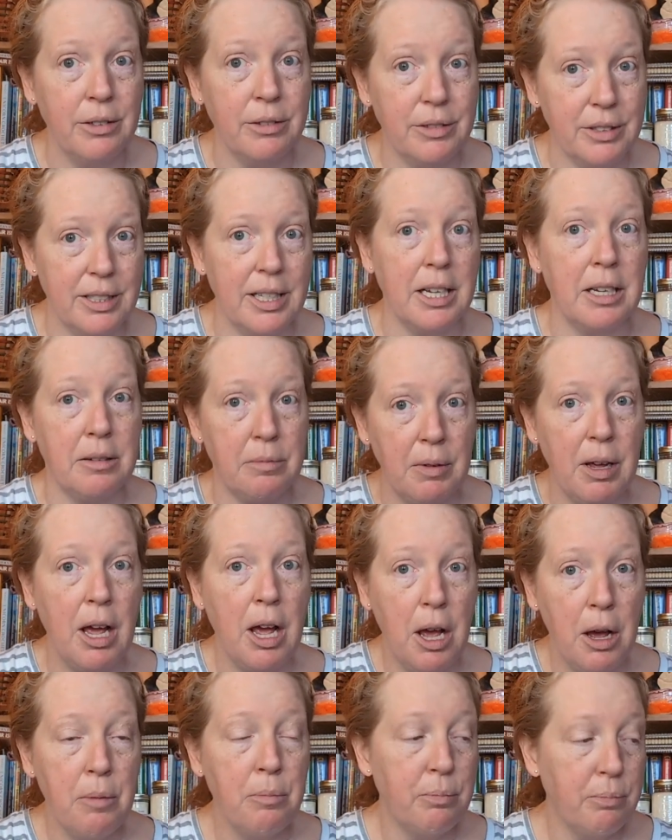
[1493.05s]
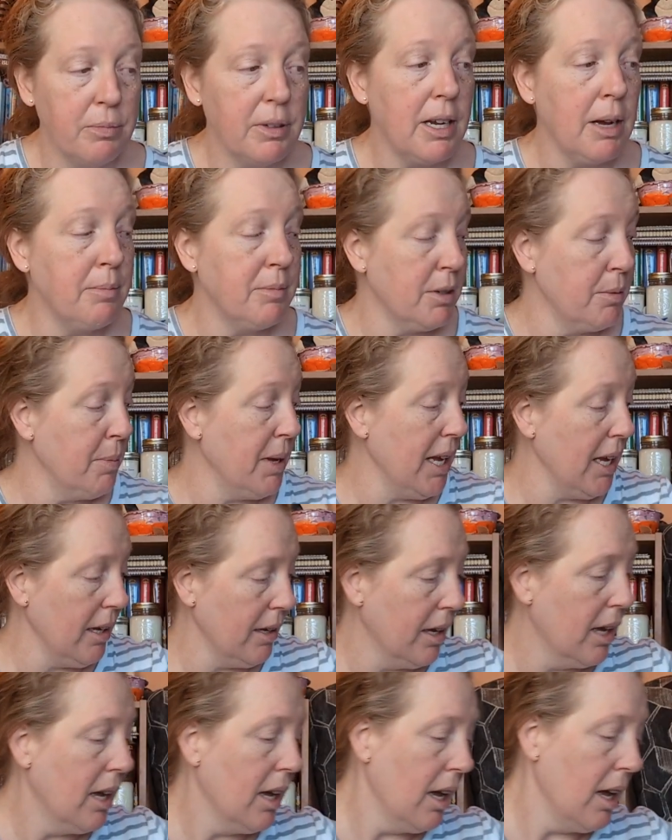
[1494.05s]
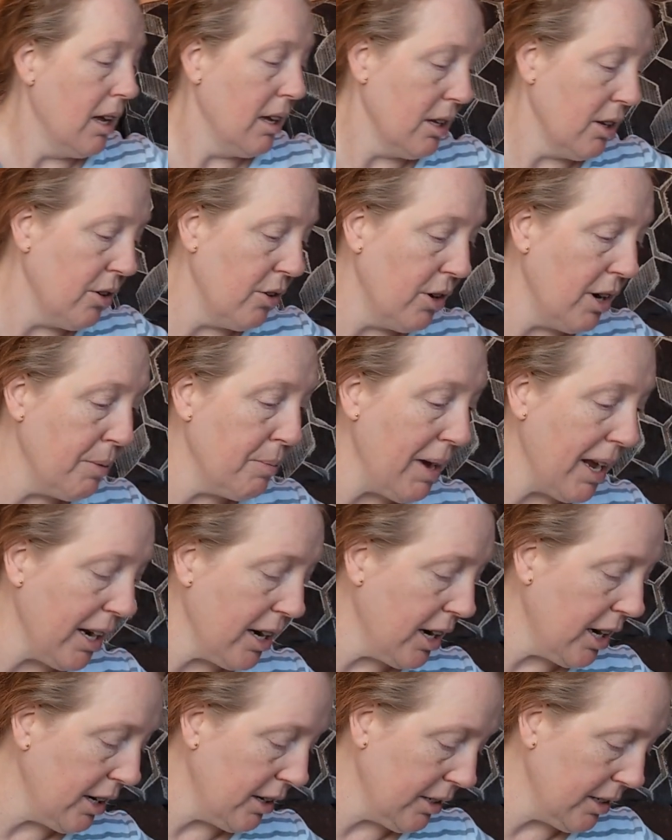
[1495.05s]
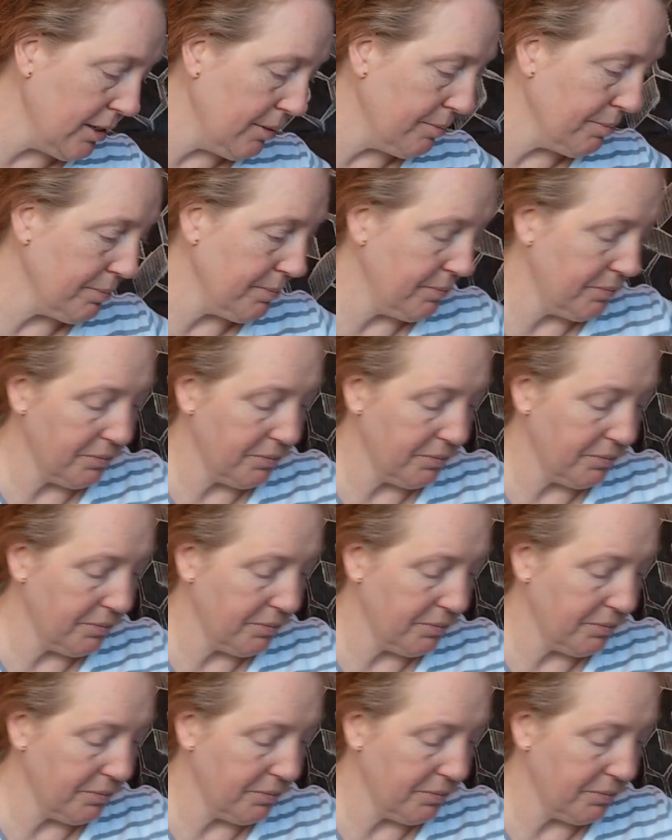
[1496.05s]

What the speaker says: It was like, come to me, you're in my cart.